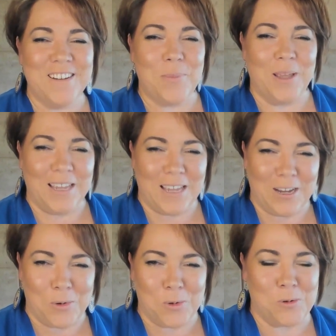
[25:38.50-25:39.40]
being
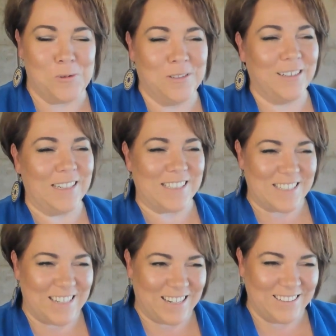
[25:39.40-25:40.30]
equal,
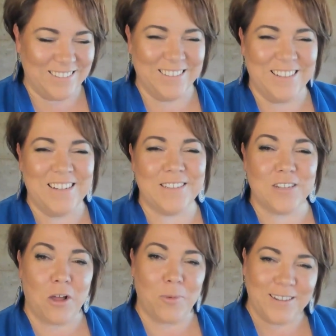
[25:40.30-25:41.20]
listening,
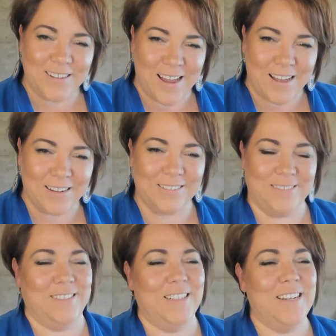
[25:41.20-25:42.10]
slowing down,
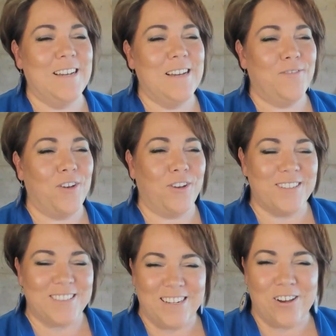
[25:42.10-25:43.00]

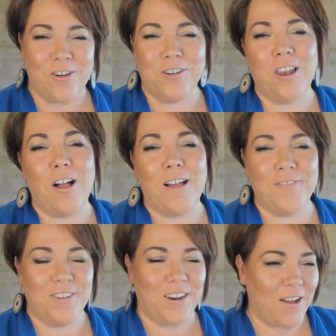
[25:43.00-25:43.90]
focusing on
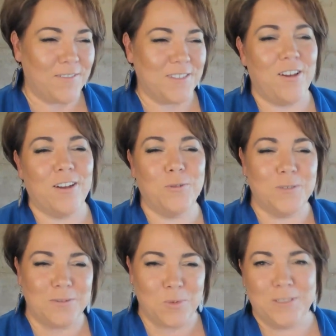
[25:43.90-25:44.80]
life and life
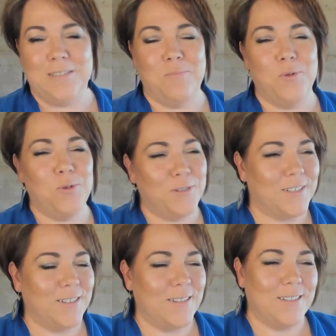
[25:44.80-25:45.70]
cycles and what's
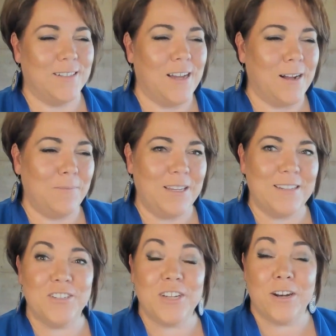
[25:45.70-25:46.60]
important
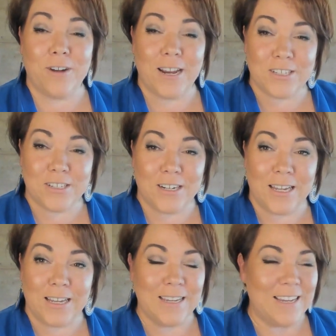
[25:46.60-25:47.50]

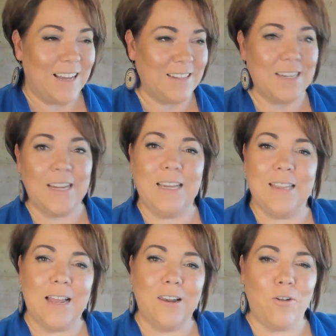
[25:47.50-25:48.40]
intergenerationally, and taking
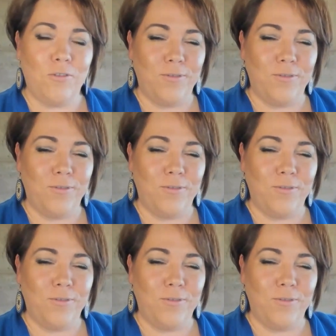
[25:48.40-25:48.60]
that long